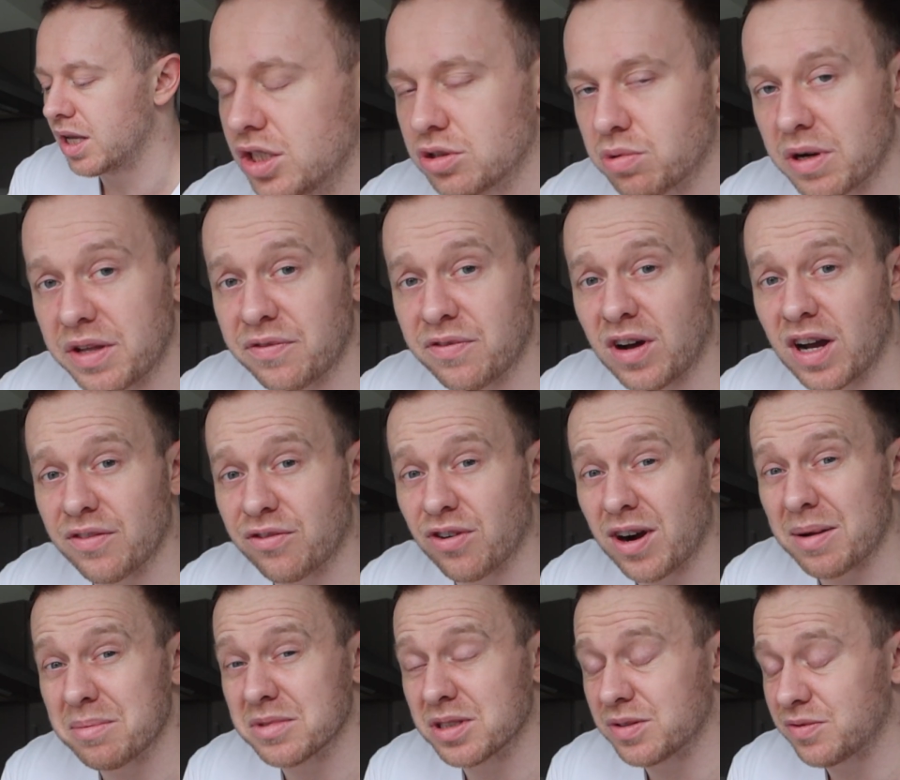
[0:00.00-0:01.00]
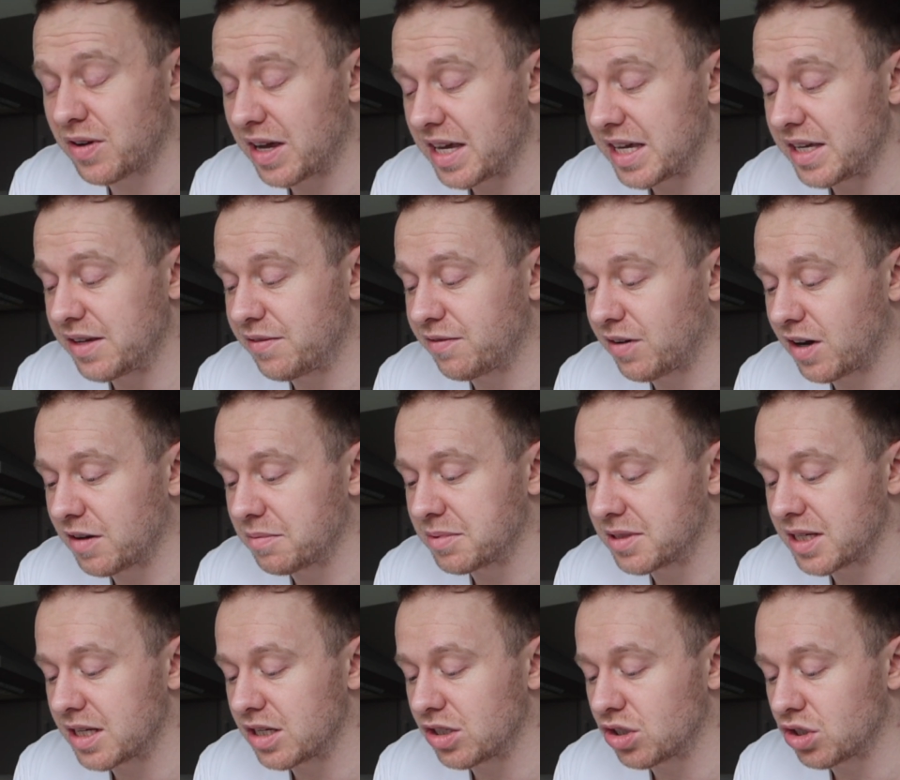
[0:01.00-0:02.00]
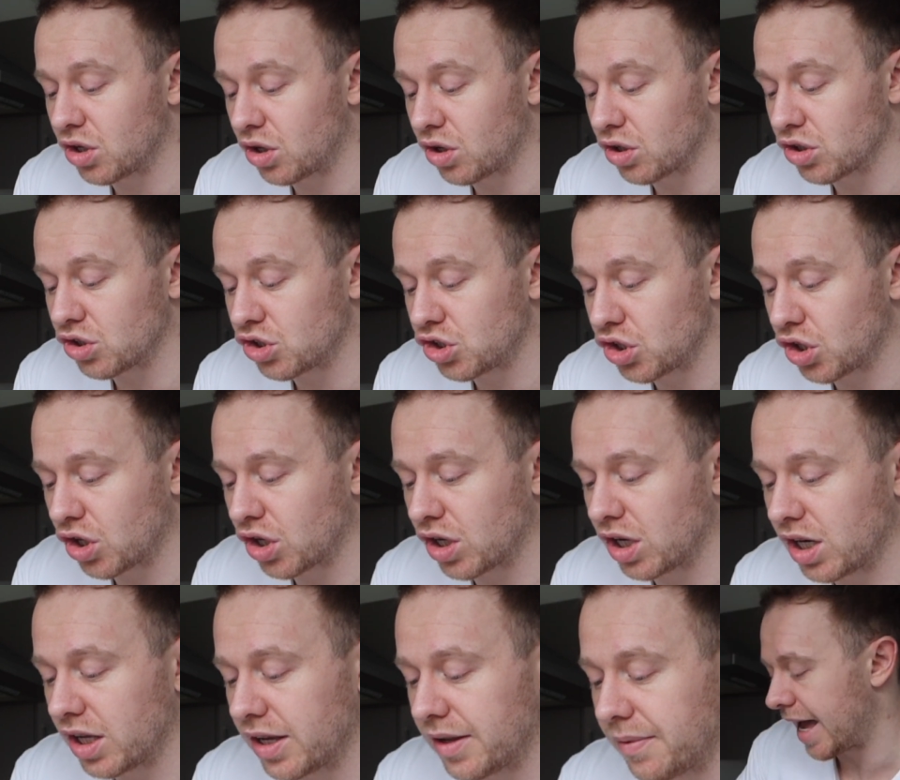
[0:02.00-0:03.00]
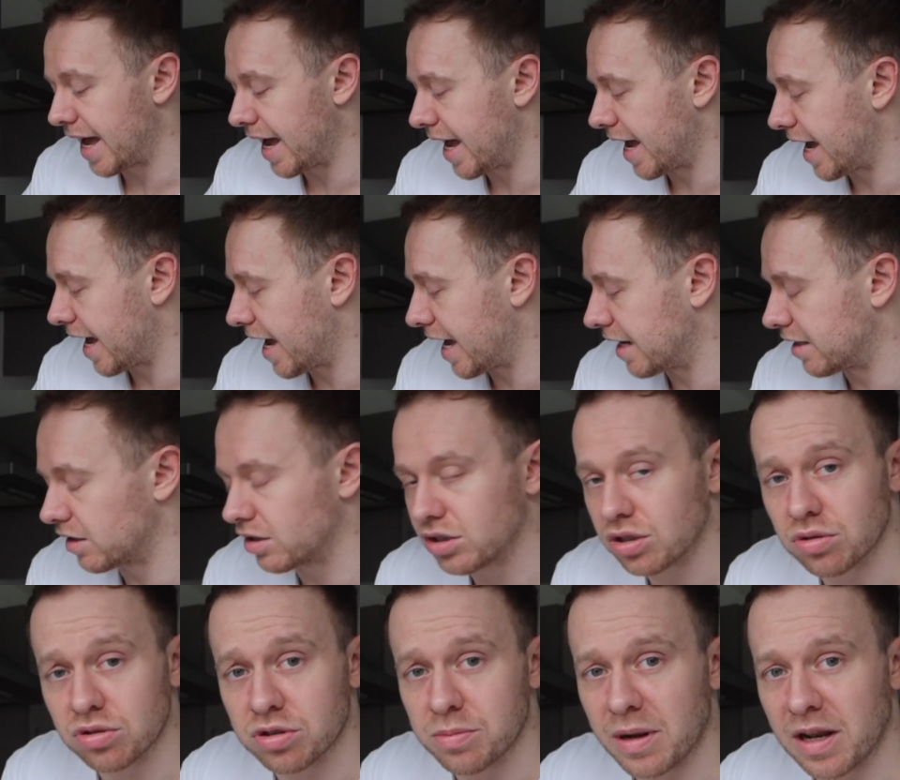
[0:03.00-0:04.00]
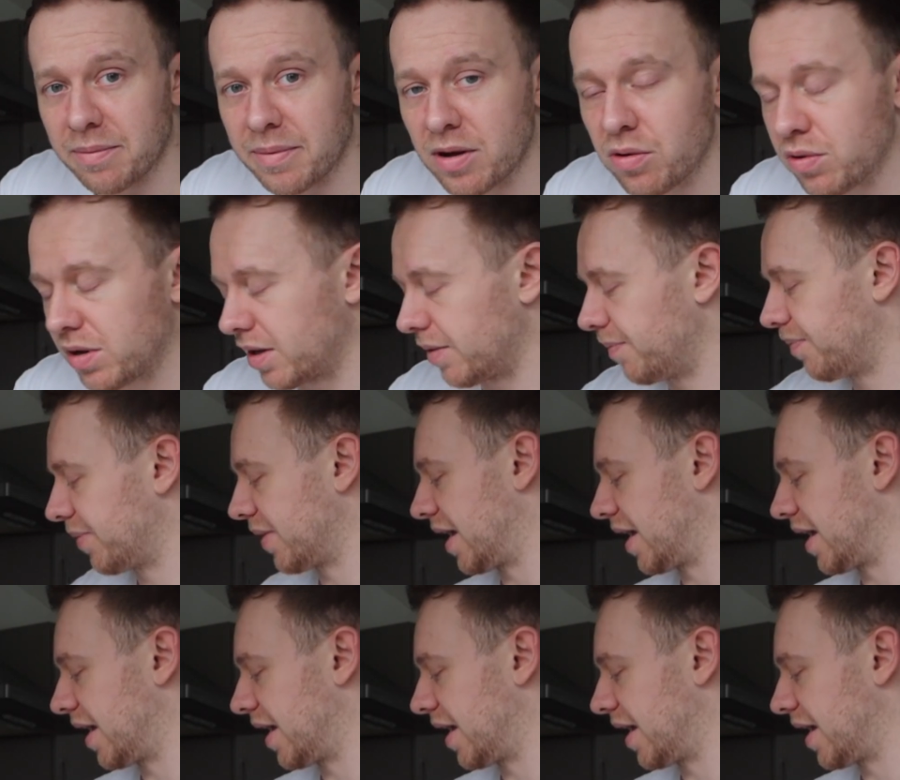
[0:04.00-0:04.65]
25 grams of 85% dark chocolate, and 200 ml of milk.